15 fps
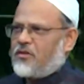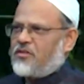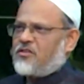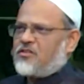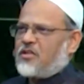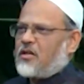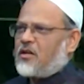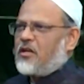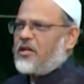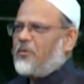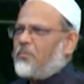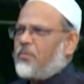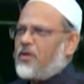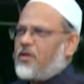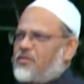This is a
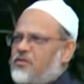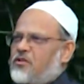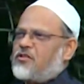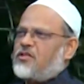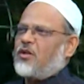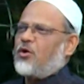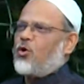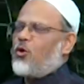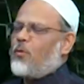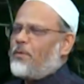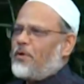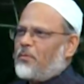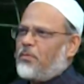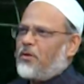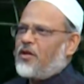clean place, this is an
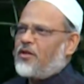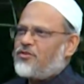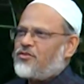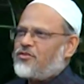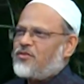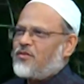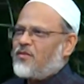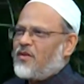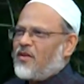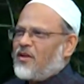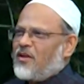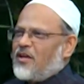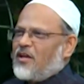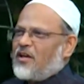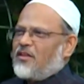open place.
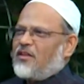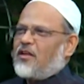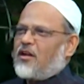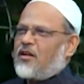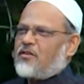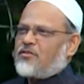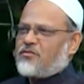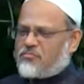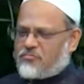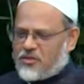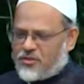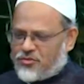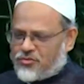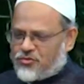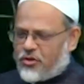There are
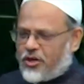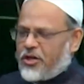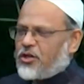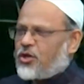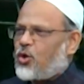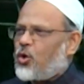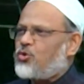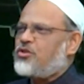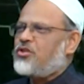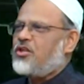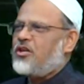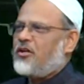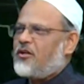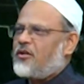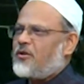just straight rows
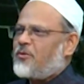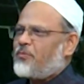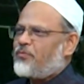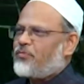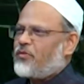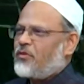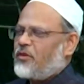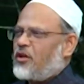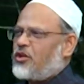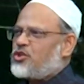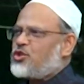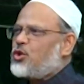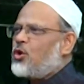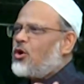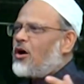here. There
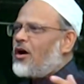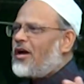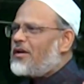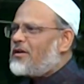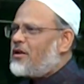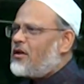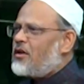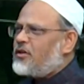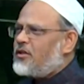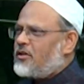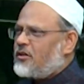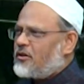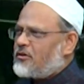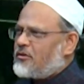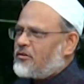is no idol
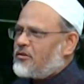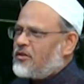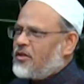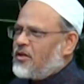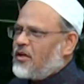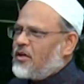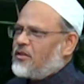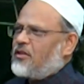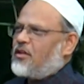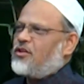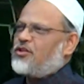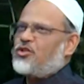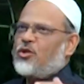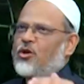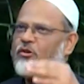here. There
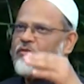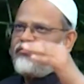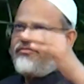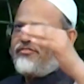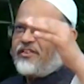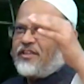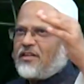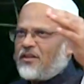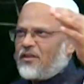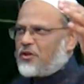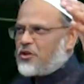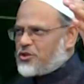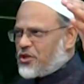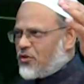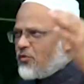is no
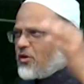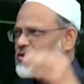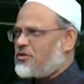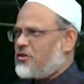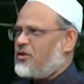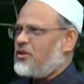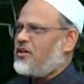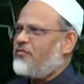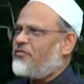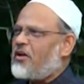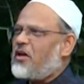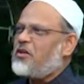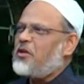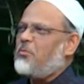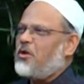reservation here for
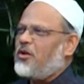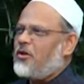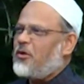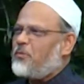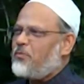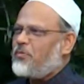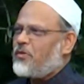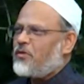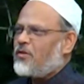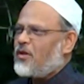anybody.